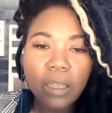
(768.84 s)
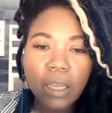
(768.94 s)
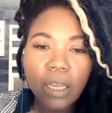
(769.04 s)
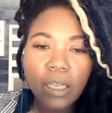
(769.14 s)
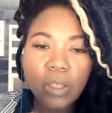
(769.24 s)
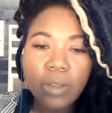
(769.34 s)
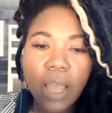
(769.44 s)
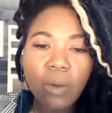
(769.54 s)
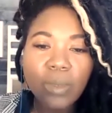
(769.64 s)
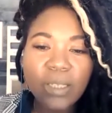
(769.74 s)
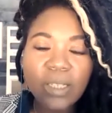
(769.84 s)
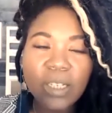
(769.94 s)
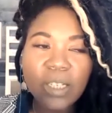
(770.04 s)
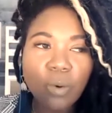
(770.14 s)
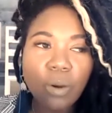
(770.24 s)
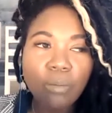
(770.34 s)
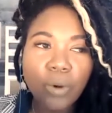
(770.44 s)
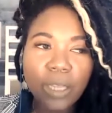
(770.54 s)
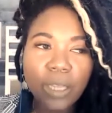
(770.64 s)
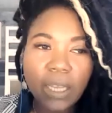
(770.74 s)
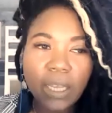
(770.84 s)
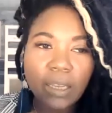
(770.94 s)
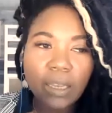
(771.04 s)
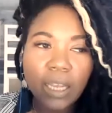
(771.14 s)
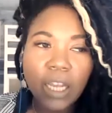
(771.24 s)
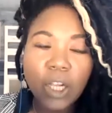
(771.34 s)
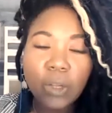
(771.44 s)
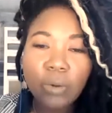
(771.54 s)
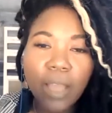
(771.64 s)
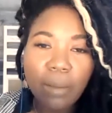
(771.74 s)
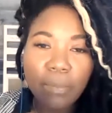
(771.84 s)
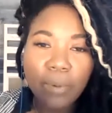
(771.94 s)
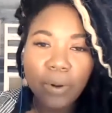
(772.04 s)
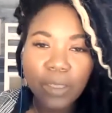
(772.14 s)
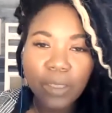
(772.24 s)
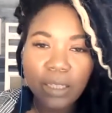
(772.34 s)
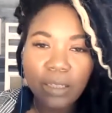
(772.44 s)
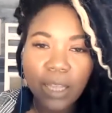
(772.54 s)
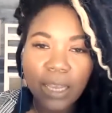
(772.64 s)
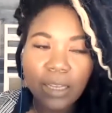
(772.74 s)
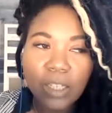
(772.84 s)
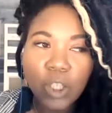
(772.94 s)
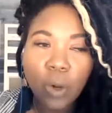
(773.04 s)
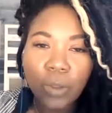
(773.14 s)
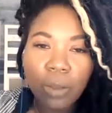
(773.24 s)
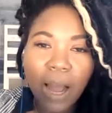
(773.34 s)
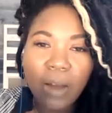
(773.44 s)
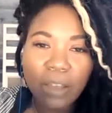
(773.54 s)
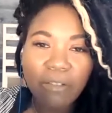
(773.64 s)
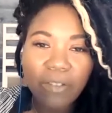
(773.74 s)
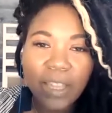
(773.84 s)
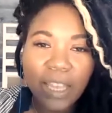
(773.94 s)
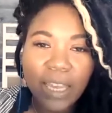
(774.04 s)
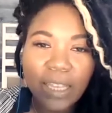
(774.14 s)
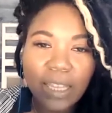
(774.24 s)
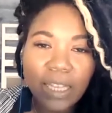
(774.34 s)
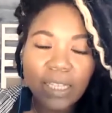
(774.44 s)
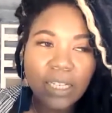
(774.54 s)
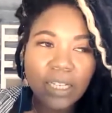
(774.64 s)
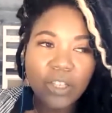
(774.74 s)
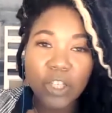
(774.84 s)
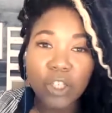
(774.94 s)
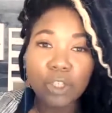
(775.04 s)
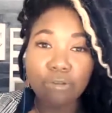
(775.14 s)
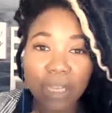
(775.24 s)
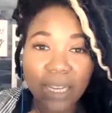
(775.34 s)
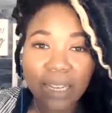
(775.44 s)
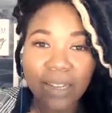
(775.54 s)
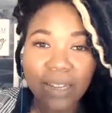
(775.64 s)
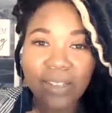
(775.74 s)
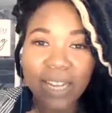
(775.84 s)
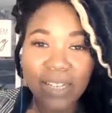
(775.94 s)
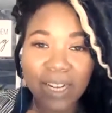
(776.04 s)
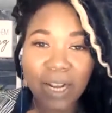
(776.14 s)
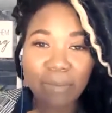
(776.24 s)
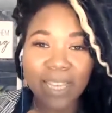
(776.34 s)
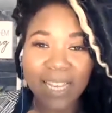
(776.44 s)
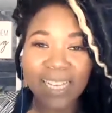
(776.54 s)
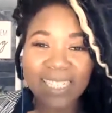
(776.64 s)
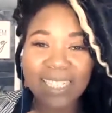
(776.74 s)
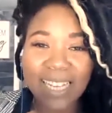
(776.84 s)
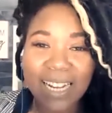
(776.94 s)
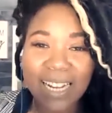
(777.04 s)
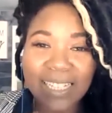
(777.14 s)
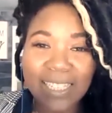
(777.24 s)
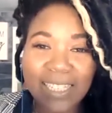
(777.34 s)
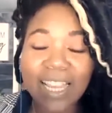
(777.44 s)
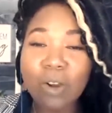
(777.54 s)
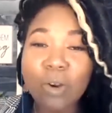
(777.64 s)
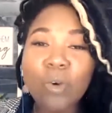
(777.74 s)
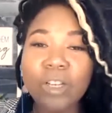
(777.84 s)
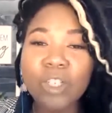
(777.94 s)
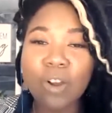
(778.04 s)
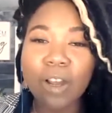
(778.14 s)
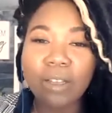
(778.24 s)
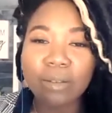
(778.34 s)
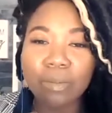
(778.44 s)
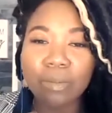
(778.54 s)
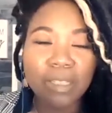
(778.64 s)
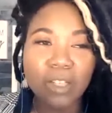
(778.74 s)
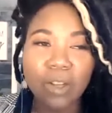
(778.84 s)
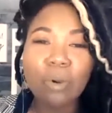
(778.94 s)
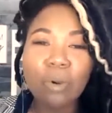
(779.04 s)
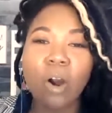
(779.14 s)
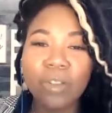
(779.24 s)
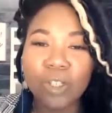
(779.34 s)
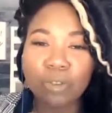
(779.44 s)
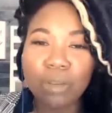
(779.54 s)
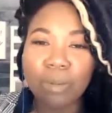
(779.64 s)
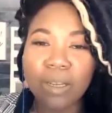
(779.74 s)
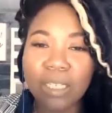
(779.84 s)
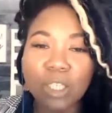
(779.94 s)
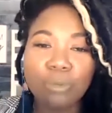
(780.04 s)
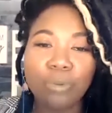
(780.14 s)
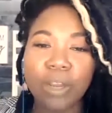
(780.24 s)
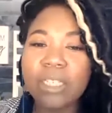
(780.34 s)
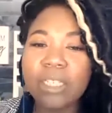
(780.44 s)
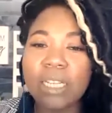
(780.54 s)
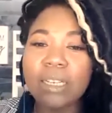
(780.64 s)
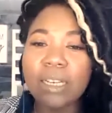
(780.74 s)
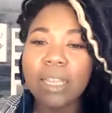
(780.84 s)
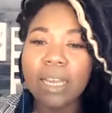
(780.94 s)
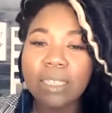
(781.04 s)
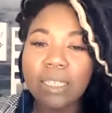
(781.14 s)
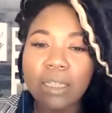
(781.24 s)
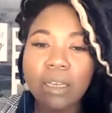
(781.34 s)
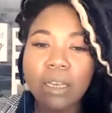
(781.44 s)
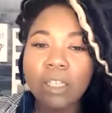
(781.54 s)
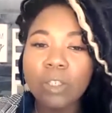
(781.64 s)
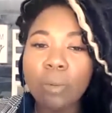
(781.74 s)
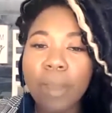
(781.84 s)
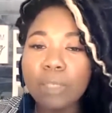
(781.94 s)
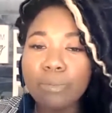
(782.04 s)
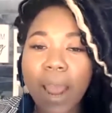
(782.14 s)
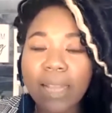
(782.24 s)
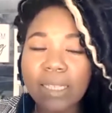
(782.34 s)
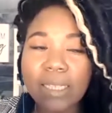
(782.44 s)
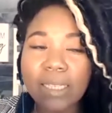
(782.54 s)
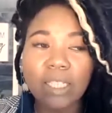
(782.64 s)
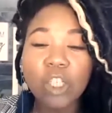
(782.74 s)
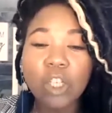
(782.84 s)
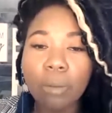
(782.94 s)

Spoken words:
And so now instead of just onboarding, include that person, like show them how they fit in into the tree that the company has designed. It's like an org chart, but I'm calling it a tree because each branch is connected. So best practices is showing